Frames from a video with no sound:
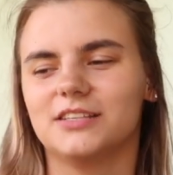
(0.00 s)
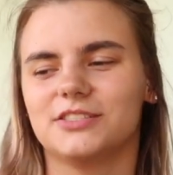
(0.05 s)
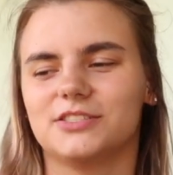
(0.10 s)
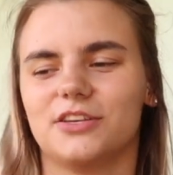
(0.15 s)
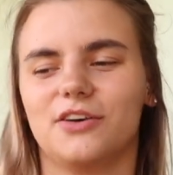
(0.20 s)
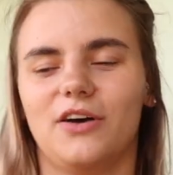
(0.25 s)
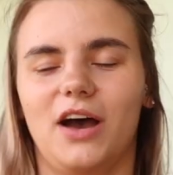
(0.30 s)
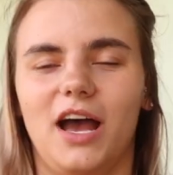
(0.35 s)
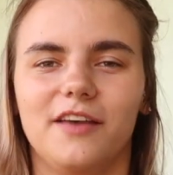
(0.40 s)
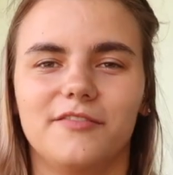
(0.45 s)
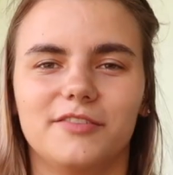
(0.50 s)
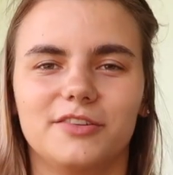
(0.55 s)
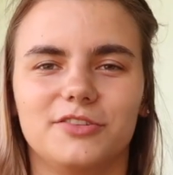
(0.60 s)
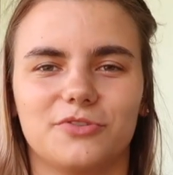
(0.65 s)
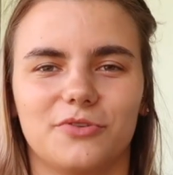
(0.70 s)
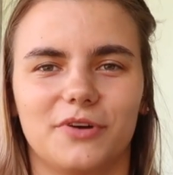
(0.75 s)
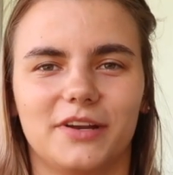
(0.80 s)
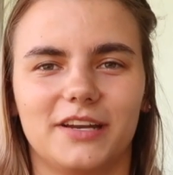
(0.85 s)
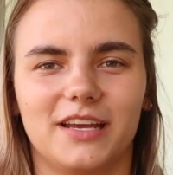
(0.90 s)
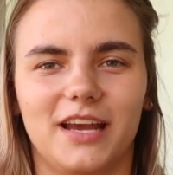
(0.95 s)
So I've
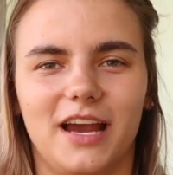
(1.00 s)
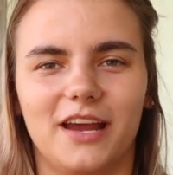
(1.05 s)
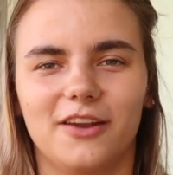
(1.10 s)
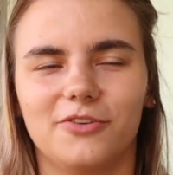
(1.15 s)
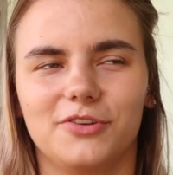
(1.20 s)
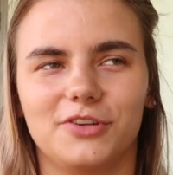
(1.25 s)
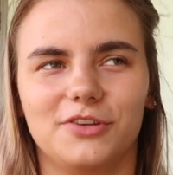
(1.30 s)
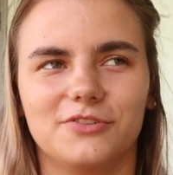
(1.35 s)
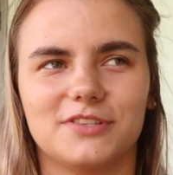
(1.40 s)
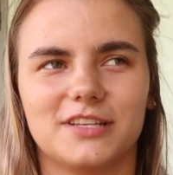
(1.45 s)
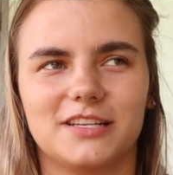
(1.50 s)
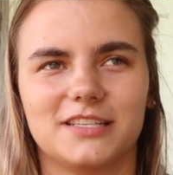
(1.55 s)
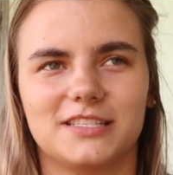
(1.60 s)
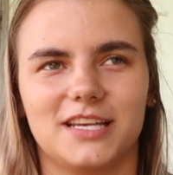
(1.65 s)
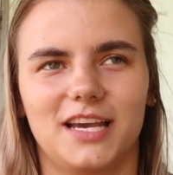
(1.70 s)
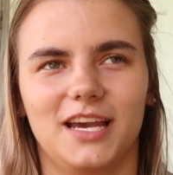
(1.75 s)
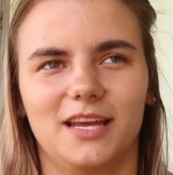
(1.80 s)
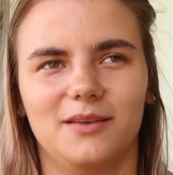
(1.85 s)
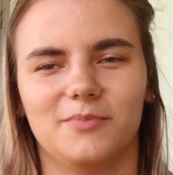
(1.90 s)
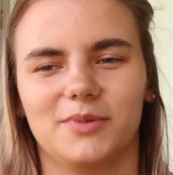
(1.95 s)
enjoyed it. I don't use it a
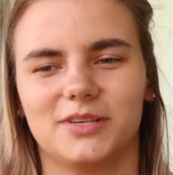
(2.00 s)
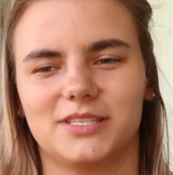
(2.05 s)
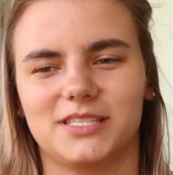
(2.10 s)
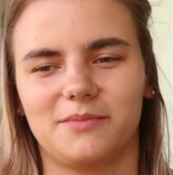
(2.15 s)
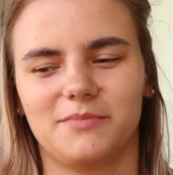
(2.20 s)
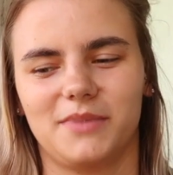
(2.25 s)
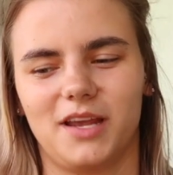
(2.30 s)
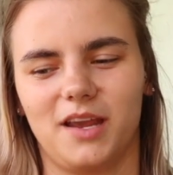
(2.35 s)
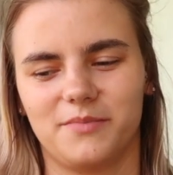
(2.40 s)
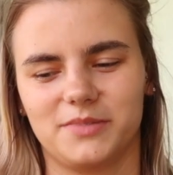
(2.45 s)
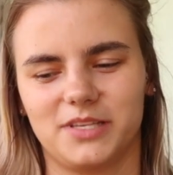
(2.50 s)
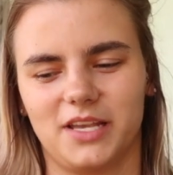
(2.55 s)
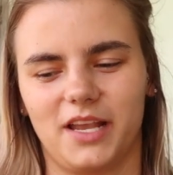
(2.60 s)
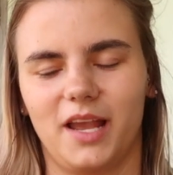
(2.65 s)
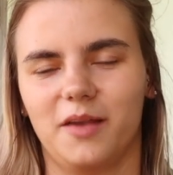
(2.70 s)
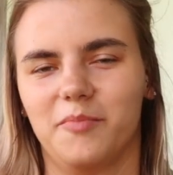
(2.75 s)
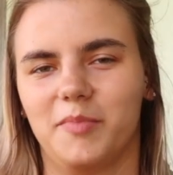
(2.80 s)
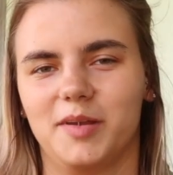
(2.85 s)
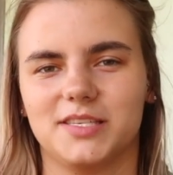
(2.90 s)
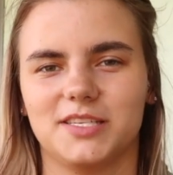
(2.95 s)
ton, but sometimes I
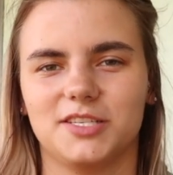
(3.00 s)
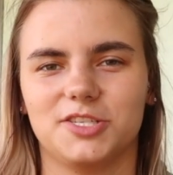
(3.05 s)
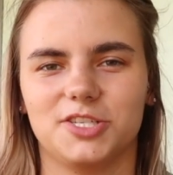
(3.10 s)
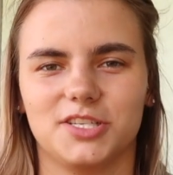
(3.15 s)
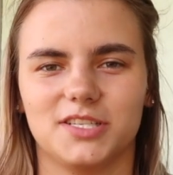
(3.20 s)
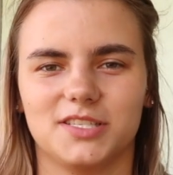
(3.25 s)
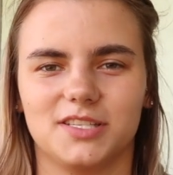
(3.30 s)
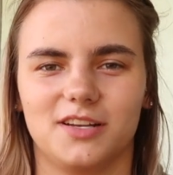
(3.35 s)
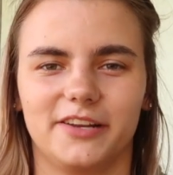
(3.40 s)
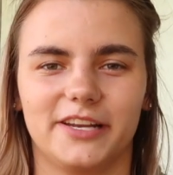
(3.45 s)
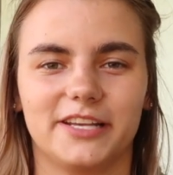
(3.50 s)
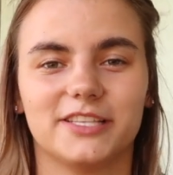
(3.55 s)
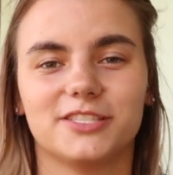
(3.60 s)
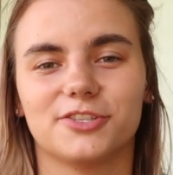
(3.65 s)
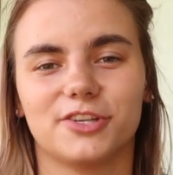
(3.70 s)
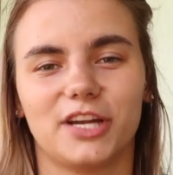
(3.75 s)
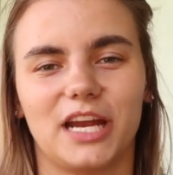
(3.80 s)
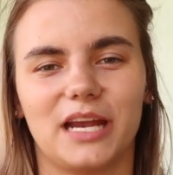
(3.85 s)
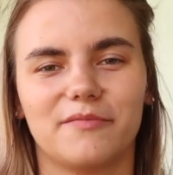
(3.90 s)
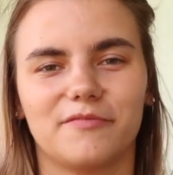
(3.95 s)
get messages on
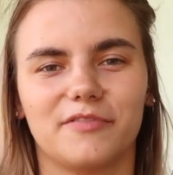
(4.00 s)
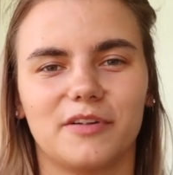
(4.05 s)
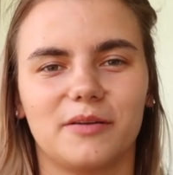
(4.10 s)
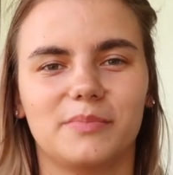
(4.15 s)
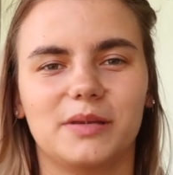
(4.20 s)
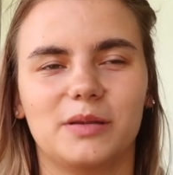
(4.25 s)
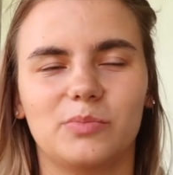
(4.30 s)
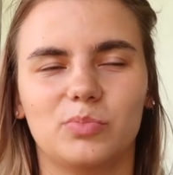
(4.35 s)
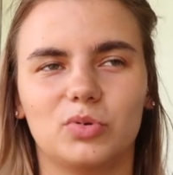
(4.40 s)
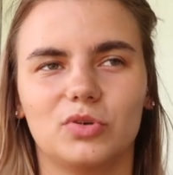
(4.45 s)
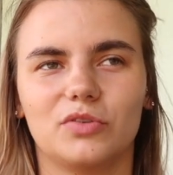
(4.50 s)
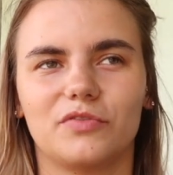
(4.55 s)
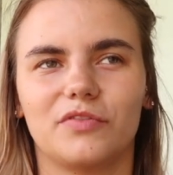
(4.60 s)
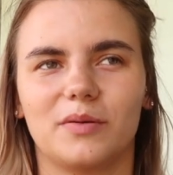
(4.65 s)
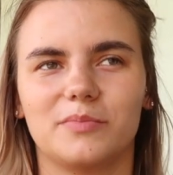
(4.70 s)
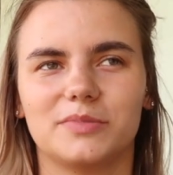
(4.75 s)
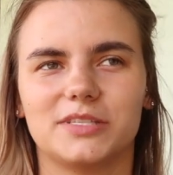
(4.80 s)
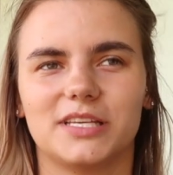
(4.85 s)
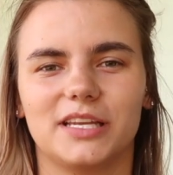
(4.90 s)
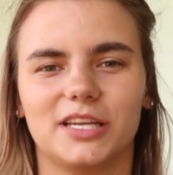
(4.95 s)
Instagram from people
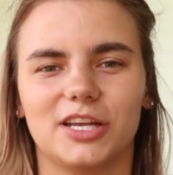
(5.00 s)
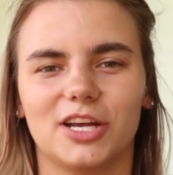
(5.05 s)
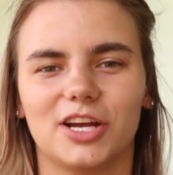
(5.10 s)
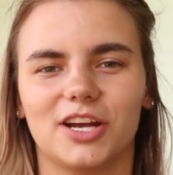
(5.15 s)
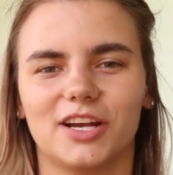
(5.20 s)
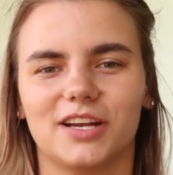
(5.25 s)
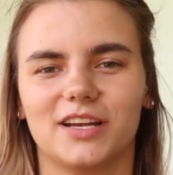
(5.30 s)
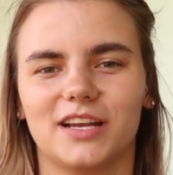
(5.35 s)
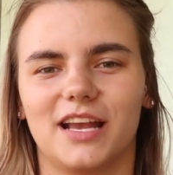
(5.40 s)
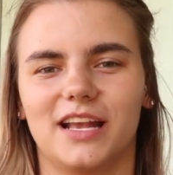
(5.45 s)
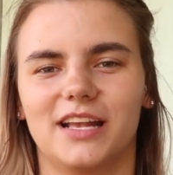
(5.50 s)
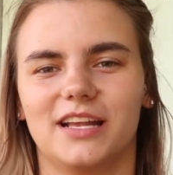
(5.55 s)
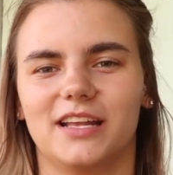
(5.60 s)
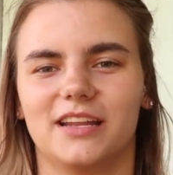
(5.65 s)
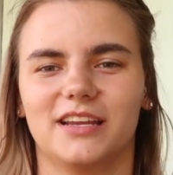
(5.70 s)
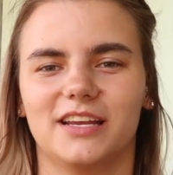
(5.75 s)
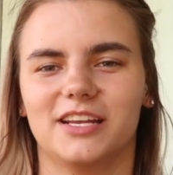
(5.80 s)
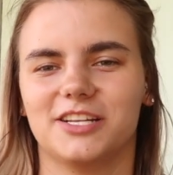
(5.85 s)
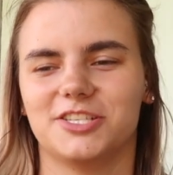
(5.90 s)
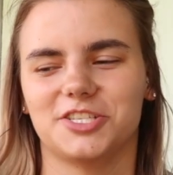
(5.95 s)
from Tinder
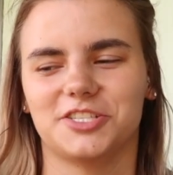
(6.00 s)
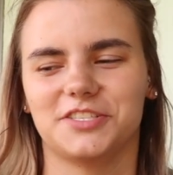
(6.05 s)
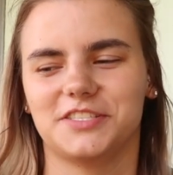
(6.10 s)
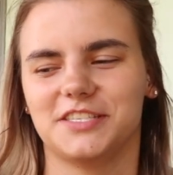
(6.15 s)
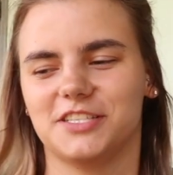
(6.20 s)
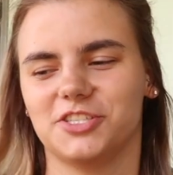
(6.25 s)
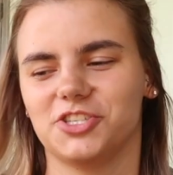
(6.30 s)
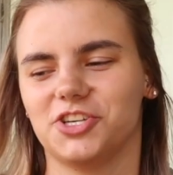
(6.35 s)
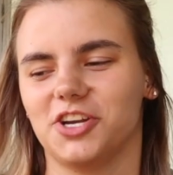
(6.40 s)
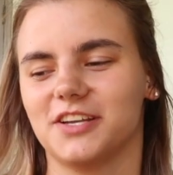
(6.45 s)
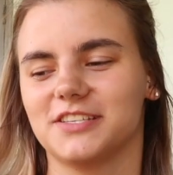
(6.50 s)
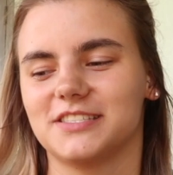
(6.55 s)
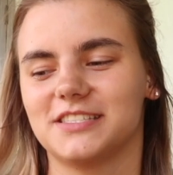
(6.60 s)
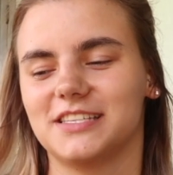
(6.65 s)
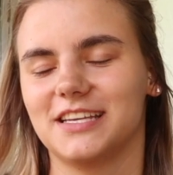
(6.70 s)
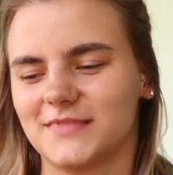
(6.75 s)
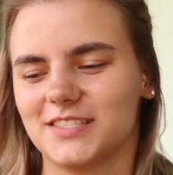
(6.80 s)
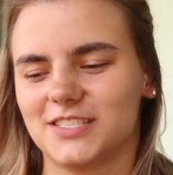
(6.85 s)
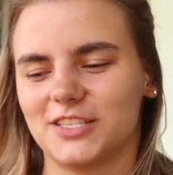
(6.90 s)
and it's just interesting.